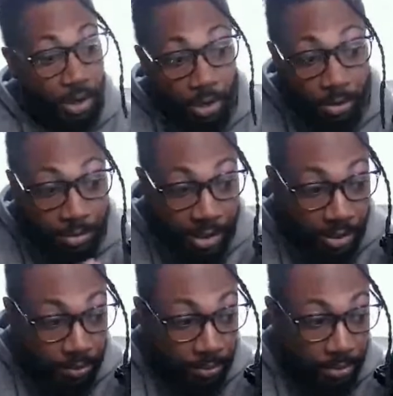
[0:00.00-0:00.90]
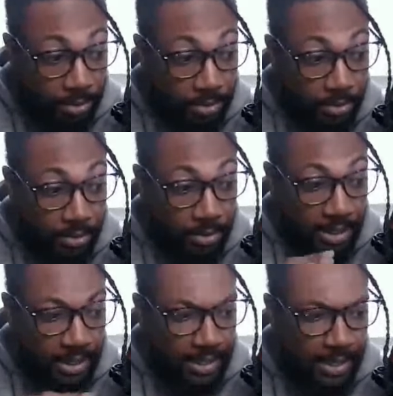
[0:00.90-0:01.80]
Although
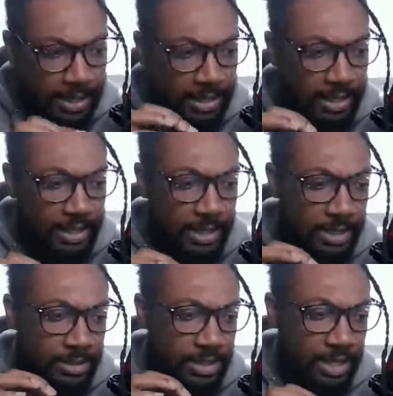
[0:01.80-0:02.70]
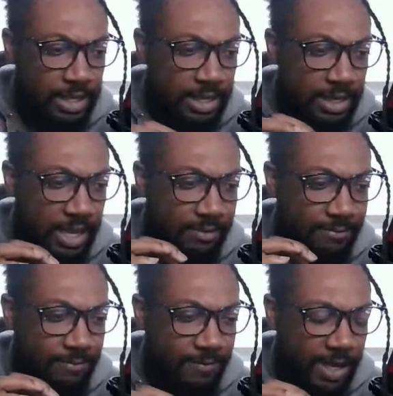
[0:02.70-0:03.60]
he is in a
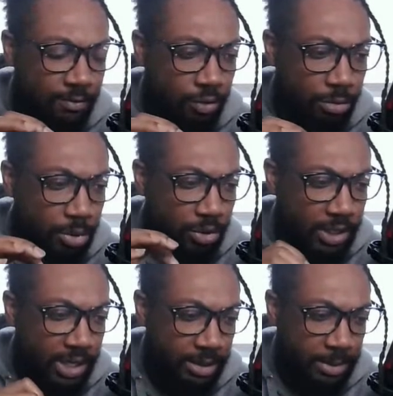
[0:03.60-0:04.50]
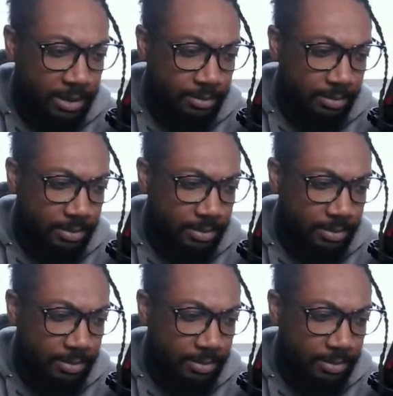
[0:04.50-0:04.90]
favorable climate.